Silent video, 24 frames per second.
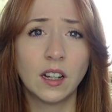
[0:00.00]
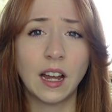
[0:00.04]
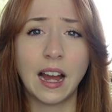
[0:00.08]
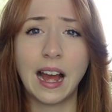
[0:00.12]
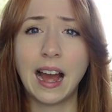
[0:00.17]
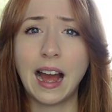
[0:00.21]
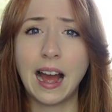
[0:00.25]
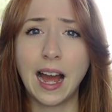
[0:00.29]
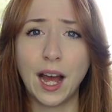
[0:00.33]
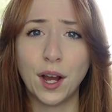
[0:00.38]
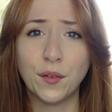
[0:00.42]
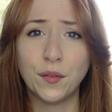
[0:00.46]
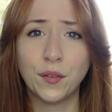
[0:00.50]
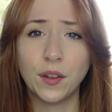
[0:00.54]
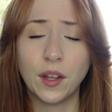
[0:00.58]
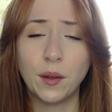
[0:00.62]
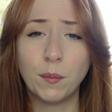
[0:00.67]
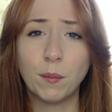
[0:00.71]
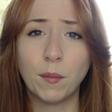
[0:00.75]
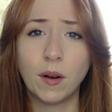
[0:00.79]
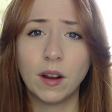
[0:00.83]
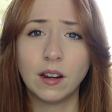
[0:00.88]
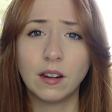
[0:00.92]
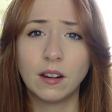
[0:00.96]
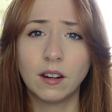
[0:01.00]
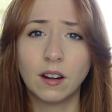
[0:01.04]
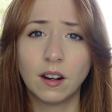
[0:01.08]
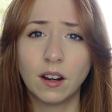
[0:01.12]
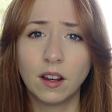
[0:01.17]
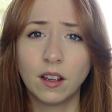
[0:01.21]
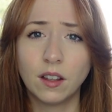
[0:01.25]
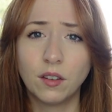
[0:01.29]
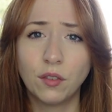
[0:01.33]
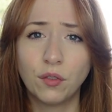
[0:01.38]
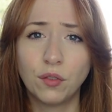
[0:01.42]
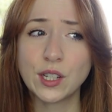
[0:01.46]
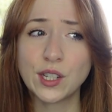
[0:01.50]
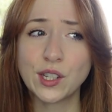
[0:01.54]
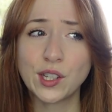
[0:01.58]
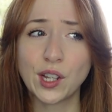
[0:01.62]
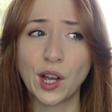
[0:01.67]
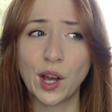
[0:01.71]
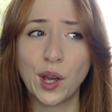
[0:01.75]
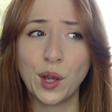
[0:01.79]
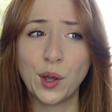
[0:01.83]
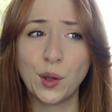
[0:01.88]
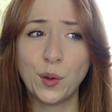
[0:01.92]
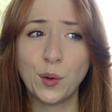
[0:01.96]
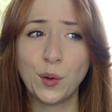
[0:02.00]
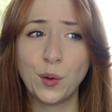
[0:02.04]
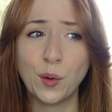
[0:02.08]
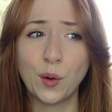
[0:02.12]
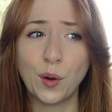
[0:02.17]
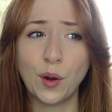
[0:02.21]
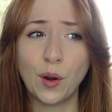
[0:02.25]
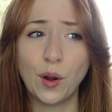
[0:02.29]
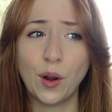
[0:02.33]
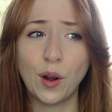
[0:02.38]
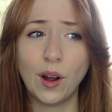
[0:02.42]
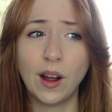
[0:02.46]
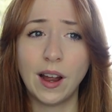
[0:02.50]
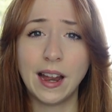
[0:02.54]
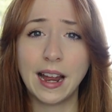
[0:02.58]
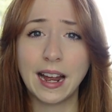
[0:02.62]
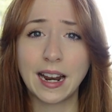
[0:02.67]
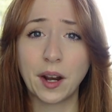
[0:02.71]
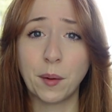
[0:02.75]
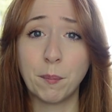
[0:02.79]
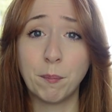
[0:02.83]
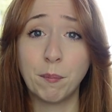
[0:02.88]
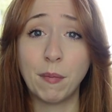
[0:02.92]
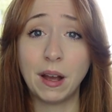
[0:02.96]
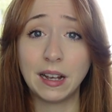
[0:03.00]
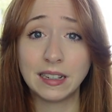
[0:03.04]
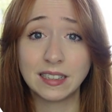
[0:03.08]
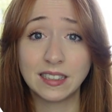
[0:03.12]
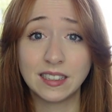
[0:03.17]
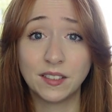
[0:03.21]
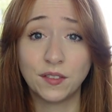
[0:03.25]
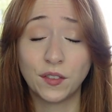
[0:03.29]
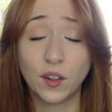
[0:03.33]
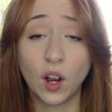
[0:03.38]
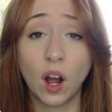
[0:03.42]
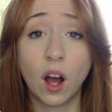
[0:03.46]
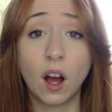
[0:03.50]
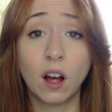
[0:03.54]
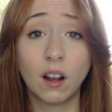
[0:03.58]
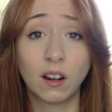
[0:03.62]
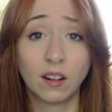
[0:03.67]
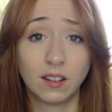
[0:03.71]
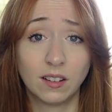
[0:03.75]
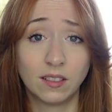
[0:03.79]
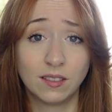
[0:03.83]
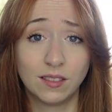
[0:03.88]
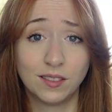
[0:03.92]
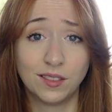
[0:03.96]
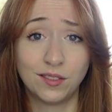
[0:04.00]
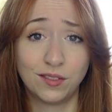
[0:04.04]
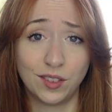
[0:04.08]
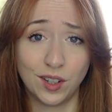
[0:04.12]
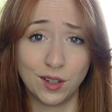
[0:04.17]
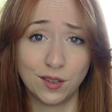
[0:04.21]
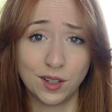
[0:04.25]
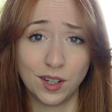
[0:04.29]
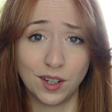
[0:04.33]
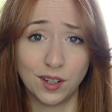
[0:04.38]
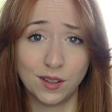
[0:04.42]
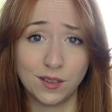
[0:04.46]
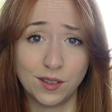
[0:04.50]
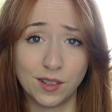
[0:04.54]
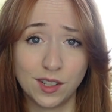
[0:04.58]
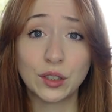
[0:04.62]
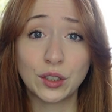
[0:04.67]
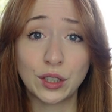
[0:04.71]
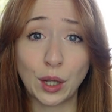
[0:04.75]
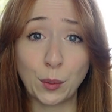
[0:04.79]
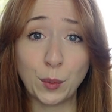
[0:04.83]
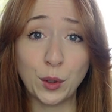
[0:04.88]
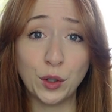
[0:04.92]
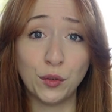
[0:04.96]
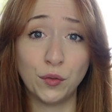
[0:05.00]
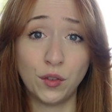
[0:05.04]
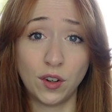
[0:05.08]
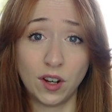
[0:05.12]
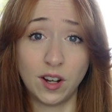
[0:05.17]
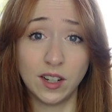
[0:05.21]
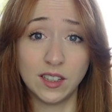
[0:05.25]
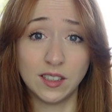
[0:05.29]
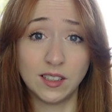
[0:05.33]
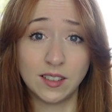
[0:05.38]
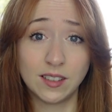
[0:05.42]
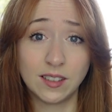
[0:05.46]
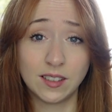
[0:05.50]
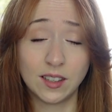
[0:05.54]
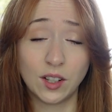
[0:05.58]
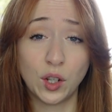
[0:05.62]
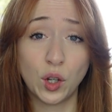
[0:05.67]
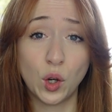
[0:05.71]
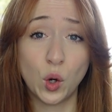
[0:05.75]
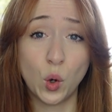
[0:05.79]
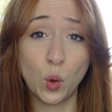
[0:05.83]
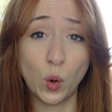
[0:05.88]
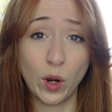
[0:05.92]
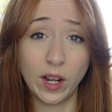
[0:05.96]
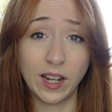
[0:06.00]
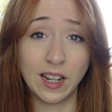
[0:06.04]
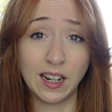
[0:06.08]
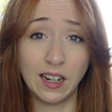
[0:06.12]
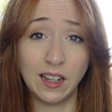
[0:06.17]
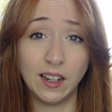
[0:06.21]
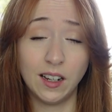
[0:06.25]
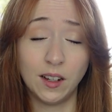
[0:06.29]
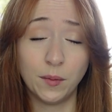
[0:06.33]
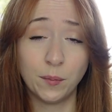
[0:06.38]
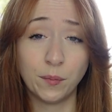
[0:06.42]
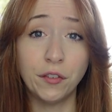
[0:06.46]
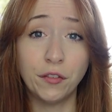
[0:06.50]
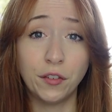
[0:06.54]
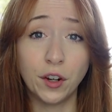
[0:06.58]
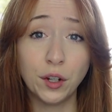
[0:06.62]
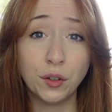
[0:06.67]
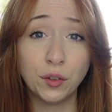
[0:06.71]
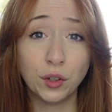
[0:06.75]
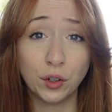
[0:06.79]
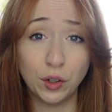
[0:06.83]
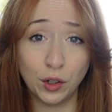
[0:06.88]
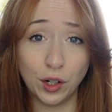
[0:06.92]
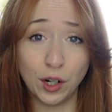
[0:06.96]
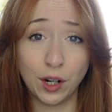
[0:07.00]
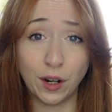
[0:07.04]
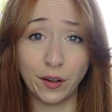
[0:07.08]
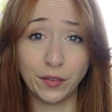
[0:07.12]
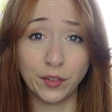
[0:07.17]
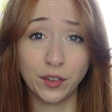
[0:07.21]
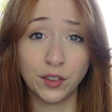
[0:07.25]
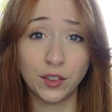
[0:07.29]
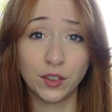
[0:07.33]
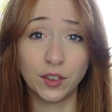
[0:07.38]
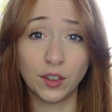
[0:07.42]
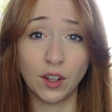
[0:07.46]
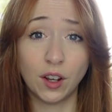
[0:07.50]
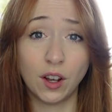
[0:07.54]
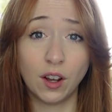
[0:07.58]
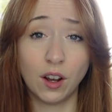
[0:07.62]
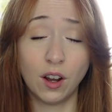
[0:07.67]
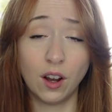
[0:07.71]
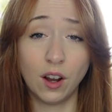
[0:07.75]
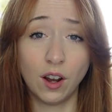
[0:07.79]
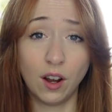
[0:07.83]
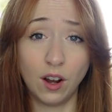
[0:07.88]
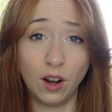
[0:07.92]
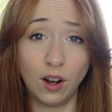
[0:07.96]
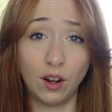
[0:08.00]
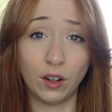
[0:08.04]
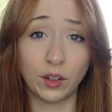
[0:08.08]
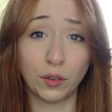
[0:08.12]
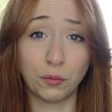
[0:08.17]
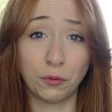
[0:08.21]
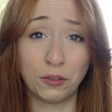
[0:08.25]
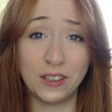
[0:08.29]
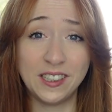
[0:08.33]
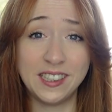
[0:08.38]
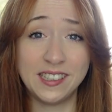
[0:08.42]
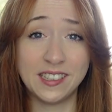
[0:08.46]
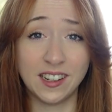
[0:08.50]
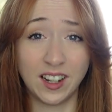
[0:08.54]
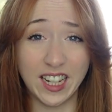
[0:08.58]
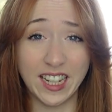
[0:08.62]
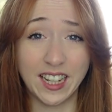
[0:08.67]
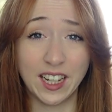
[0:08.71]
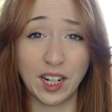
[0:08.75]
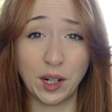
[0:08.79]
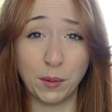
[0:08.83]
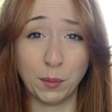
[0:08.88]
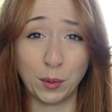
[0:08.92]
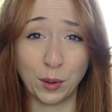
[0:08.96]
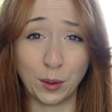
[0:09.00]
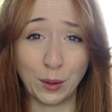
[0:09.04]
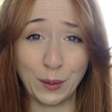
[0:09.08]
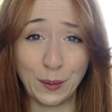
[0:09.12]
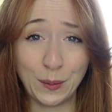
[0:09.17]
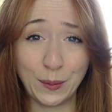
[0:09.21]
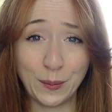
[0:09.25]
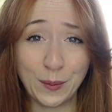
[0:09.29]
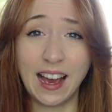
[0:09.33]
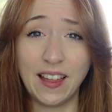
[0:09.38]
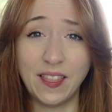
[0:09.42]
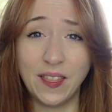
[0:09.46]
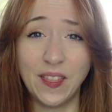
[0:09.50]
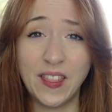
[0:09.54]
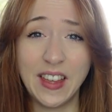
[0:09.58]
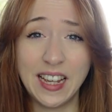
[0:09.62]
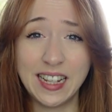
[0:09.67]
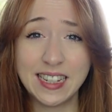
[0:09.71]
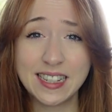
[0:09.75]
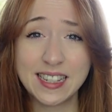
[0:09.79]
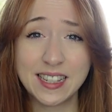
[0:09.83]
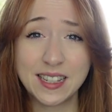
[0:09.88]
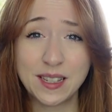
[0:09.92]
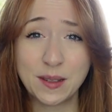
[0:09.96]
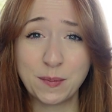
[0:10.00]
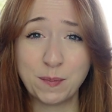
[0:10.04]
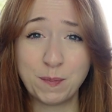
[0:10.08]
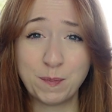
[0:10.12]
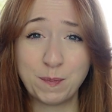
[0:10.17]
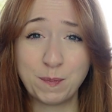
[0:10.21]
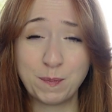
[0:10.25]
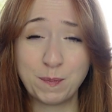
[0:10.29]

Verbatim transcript: have in my life. So I had a massive cull of photos. Some advice quickly. Photographs aren't recyclable, and this